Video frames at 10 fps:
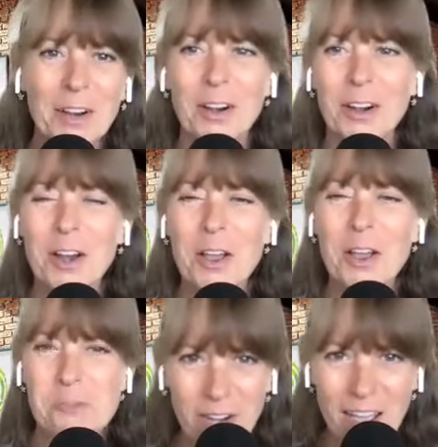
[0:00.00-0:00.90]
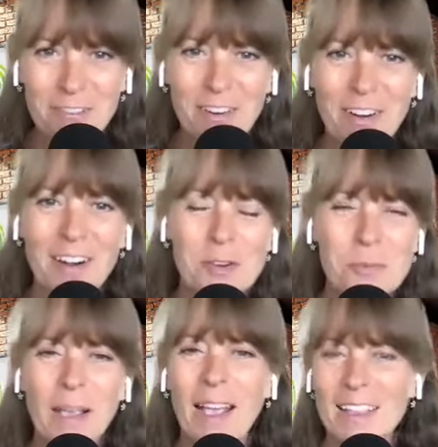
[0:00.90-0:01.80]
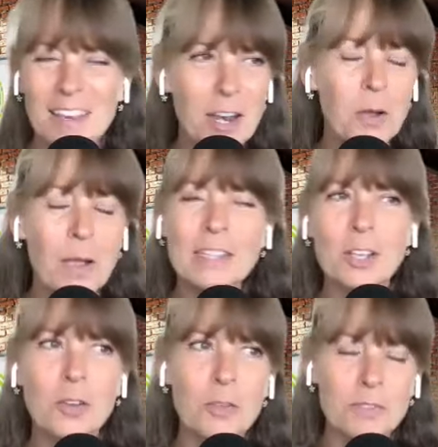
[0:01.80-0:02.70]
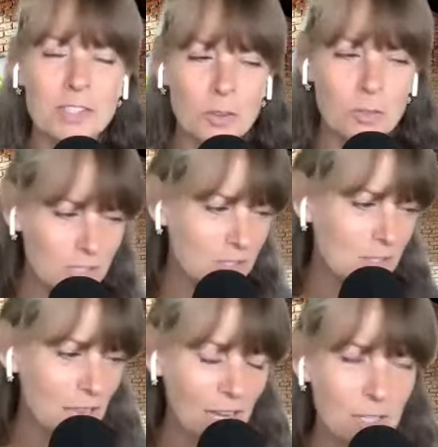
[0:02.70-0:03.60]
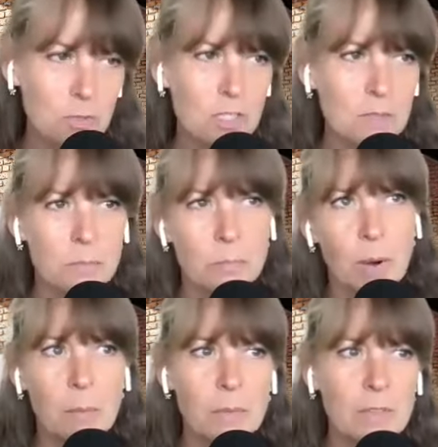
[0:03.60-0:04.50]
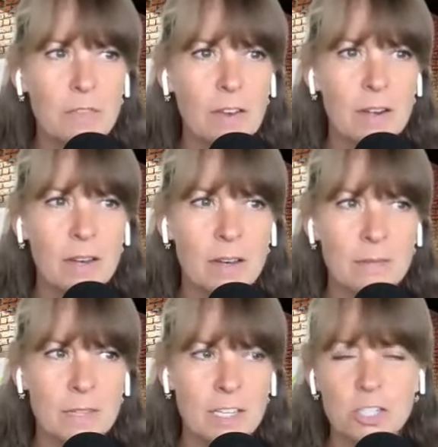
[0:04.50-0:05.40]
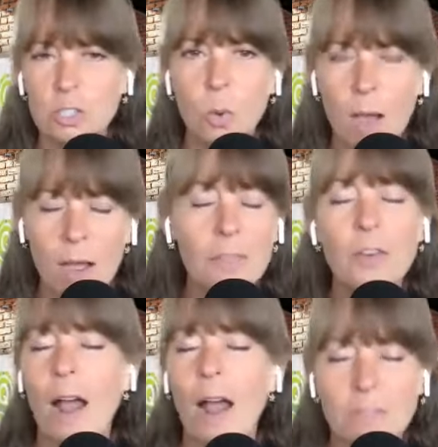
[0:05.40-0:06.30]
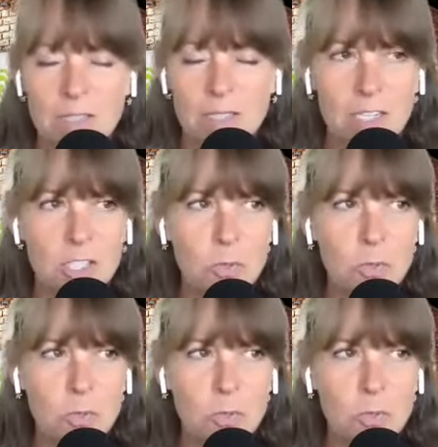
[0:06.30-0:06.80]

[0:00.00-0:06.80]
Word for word: her whatever. Oh my God. You know? And so there were those things which are probably very they're obviously